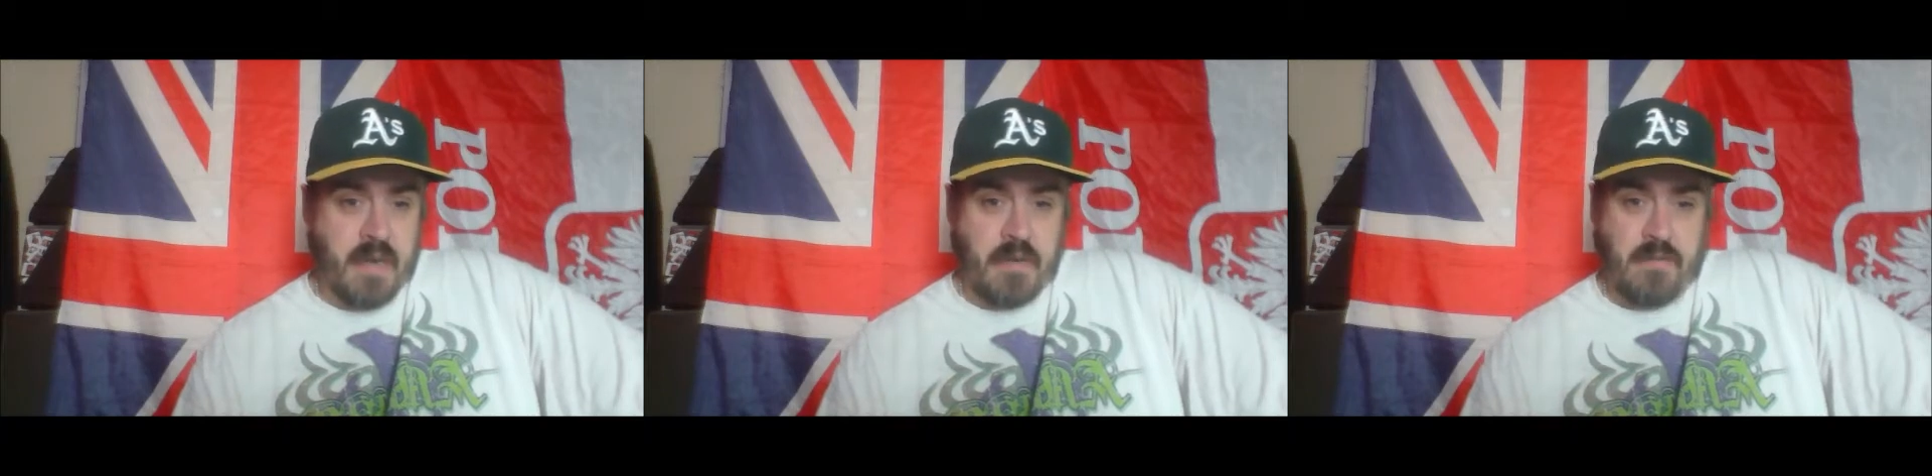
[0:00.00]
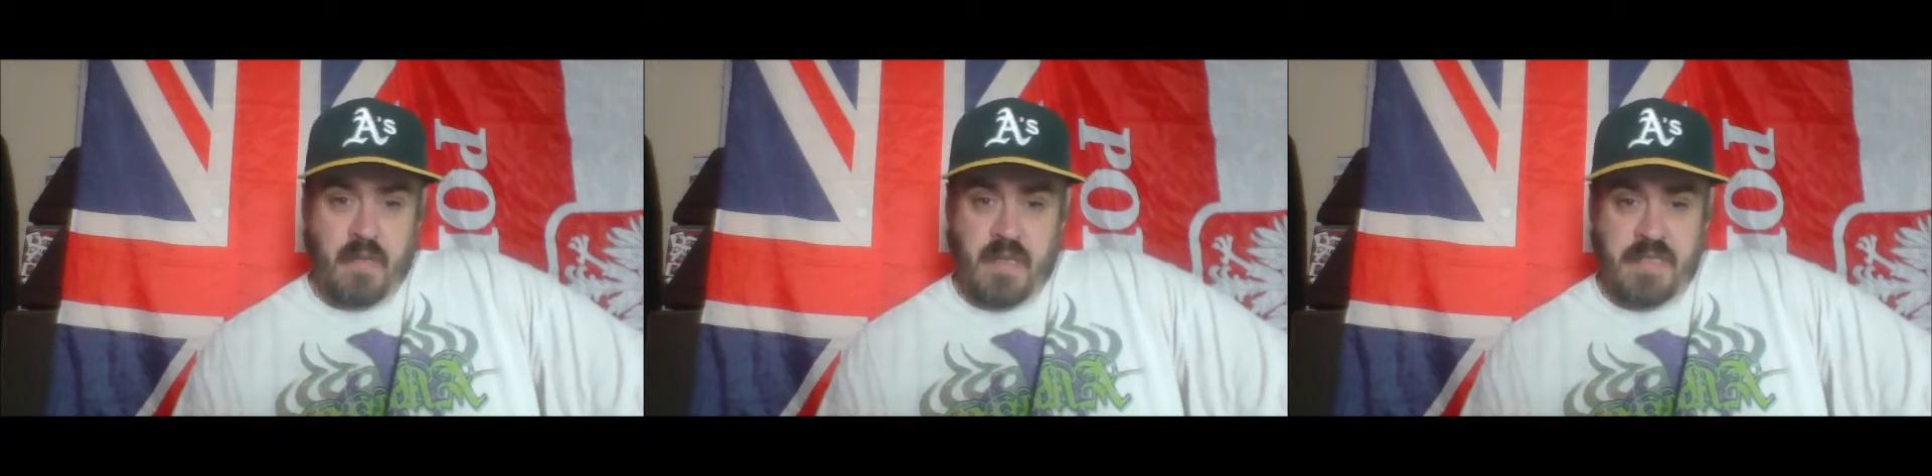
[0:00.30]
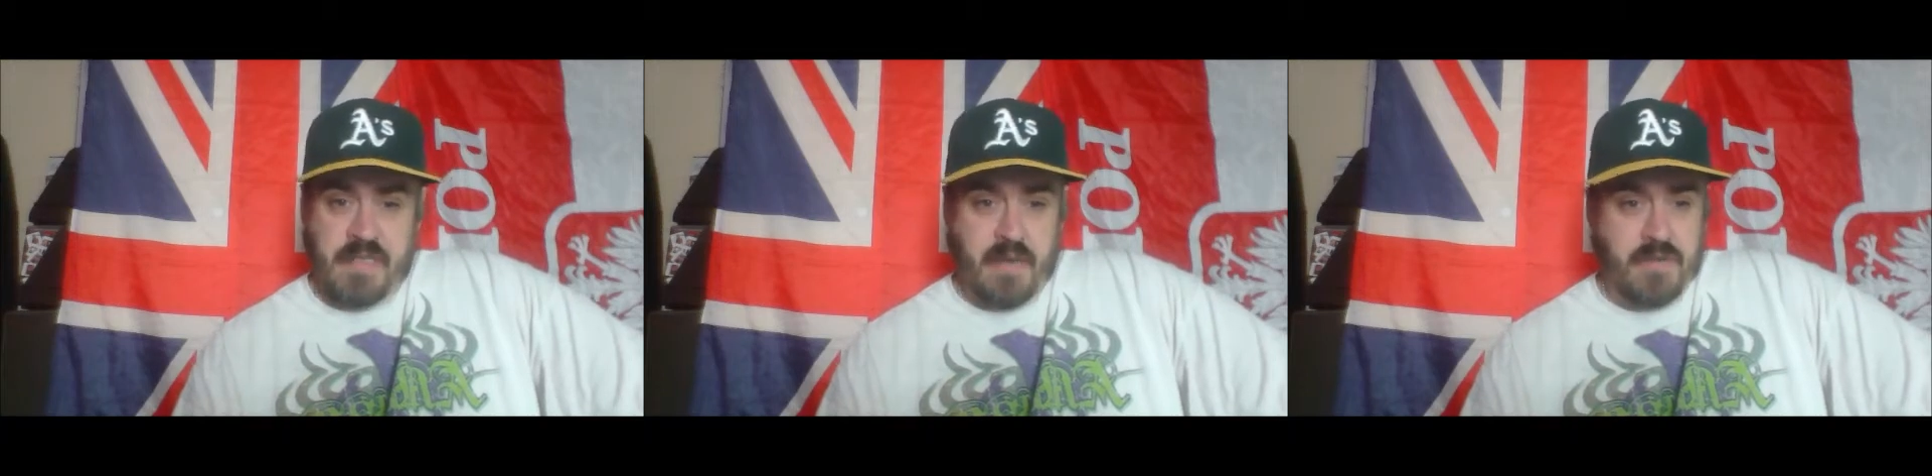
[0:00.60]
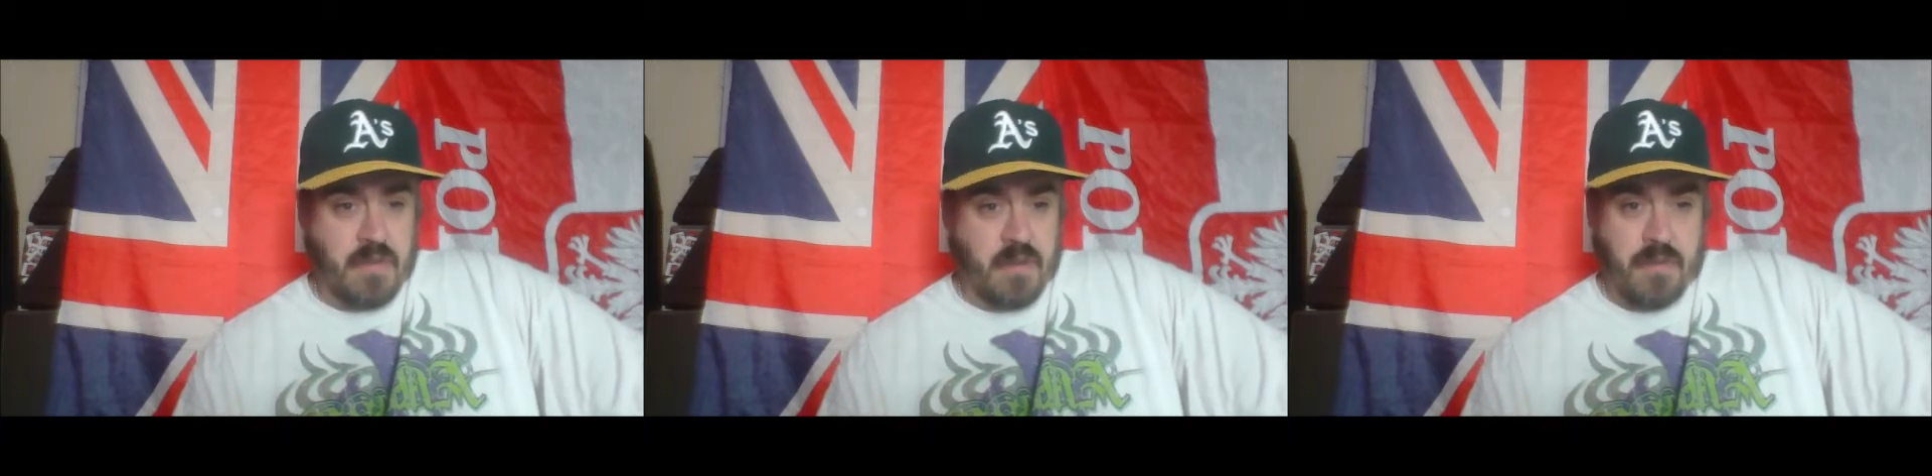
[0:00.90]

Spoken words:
and cleans house on all